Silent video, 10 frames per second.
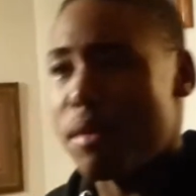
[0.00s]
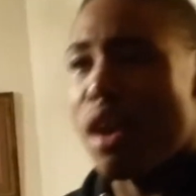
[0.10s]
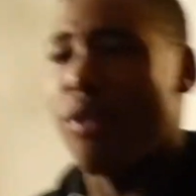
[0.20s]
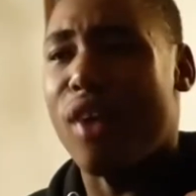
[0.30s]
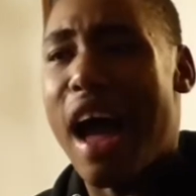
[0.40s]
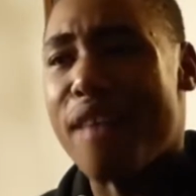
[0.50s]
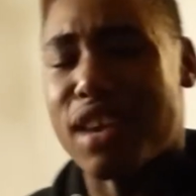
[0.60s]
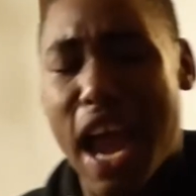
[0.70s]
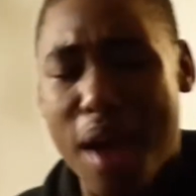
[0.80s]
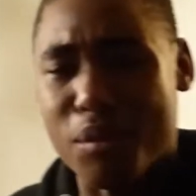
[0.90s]
me on
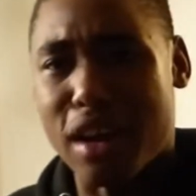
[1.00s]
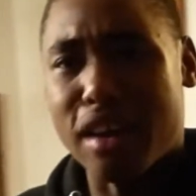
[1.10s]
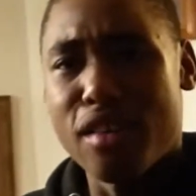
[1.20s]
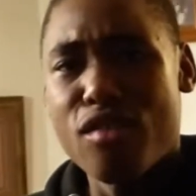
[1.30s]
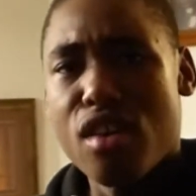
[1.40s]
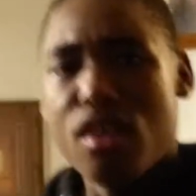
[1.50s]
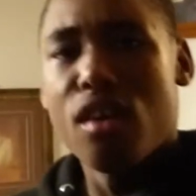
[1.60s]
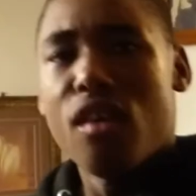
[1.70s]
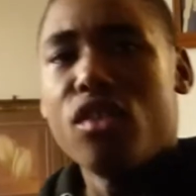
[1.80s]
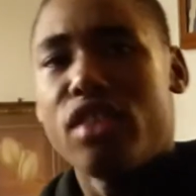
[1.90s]
live camera?
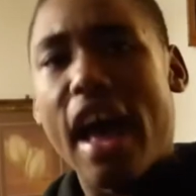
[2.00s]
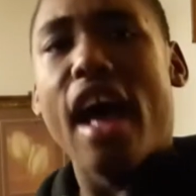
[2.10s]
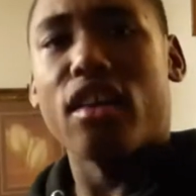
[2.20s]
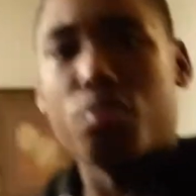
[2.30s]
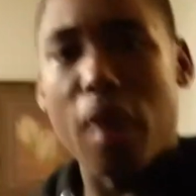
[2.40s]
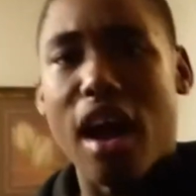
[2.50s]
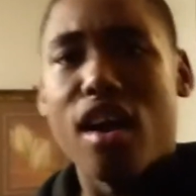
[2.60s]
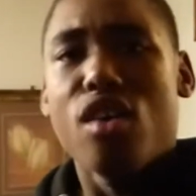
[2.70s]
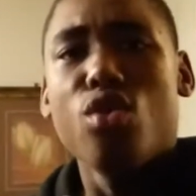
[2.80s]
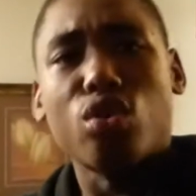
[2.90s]
No. Yes, bro.
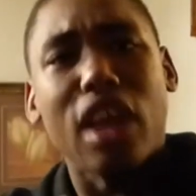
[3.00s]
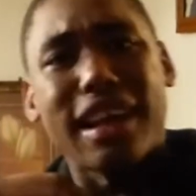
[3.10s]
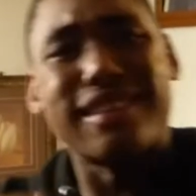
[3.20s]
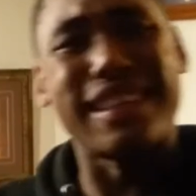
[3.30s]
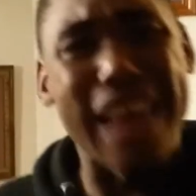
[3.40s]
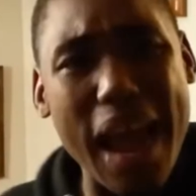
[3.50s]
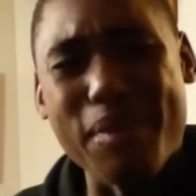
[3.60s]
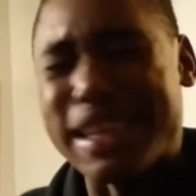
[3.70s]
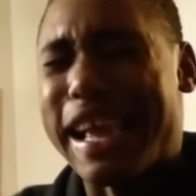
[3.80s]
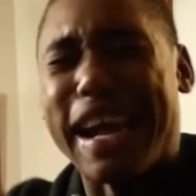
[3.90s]
You I'm, think it's a
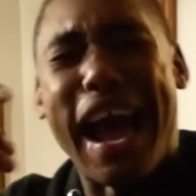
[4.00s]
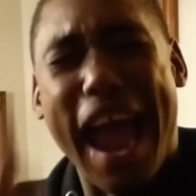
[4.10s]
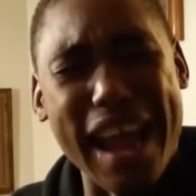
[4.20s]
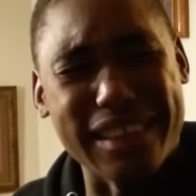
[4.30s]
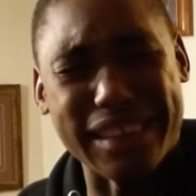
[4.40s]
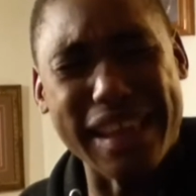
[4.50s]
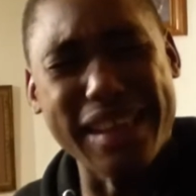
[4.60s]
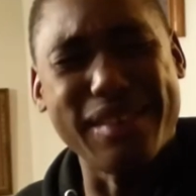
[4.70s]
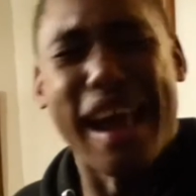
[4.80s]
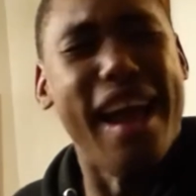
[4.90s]
game because I got
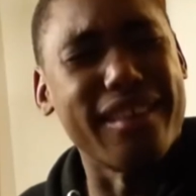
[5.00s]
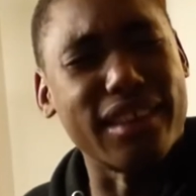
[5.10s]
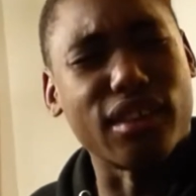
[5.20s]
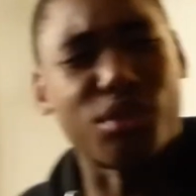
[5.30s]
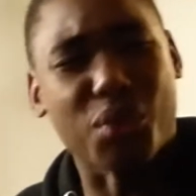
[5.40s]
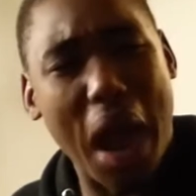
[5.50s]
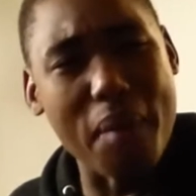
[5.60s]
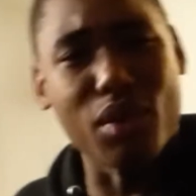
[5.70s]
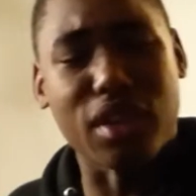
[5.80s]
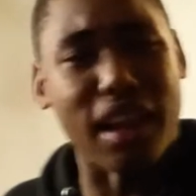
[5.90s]
eighteen, eighteen
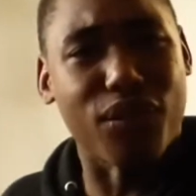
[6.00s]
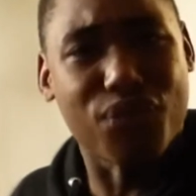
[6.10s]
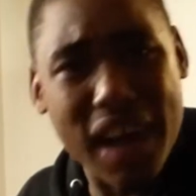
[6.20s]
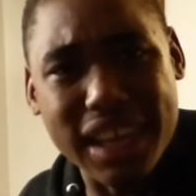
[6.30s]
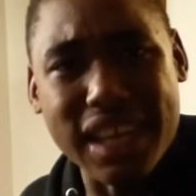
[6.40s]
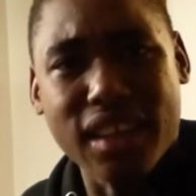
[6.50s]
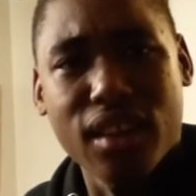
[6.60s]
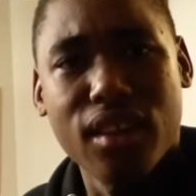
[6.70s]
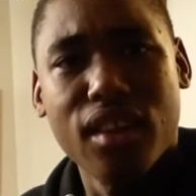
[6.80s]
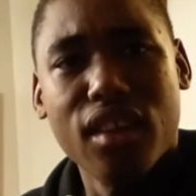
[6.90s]
subscribers? You think it's funny?
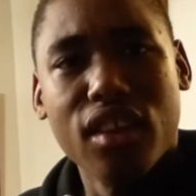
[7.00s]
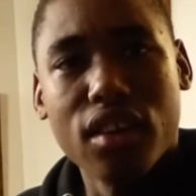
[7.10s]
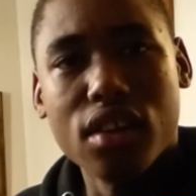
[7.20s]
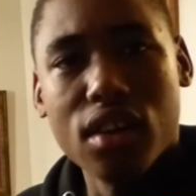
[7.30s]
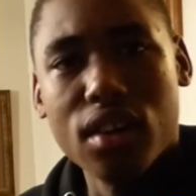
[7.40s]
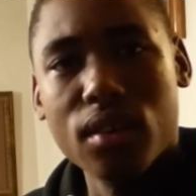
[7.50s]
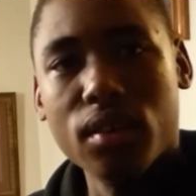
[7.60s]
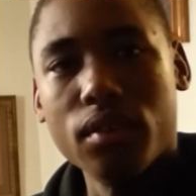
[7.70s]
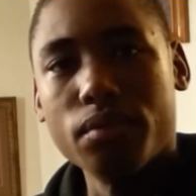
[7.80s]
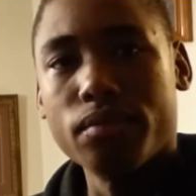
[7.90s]
Look,
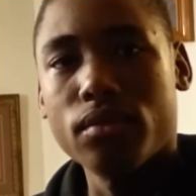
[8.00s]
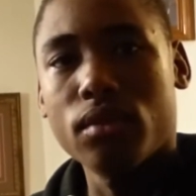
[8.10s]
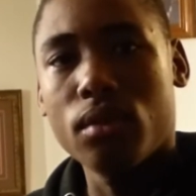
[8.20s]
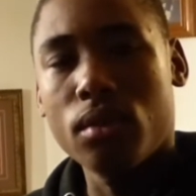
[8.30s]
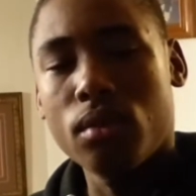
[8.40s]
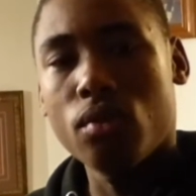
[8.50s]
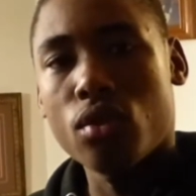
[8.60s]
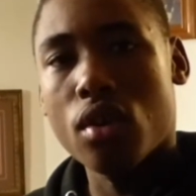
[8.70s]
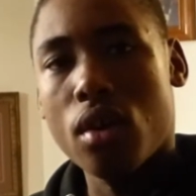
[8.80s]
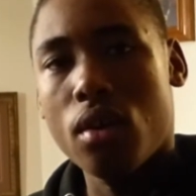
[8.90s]
you're eighteen with
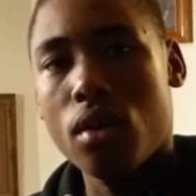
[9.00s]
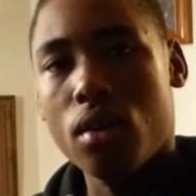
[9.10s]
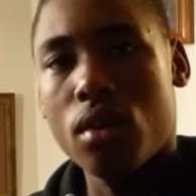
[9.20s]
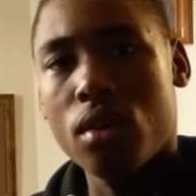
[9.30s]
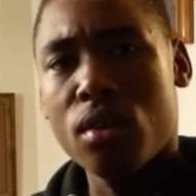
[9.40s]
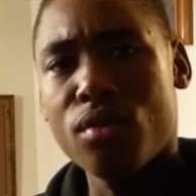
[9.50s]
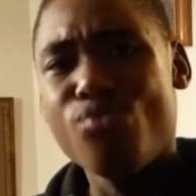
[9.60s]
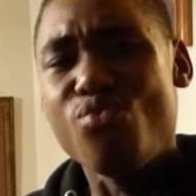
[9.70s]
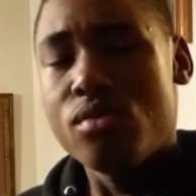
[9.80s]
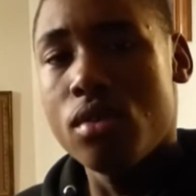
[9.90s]
eighteen subscribers. That's a
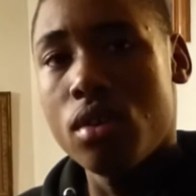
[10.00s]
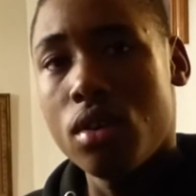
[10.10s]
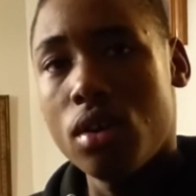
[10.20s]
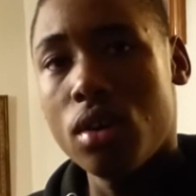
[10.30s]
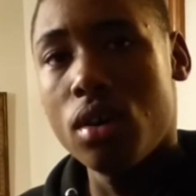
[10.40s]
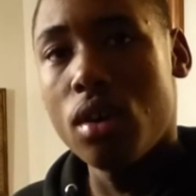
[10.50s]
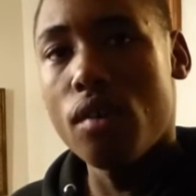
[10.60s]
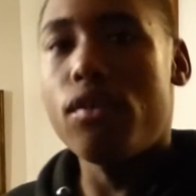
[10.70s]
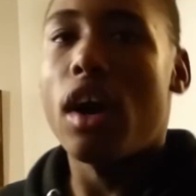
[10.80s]
great thing.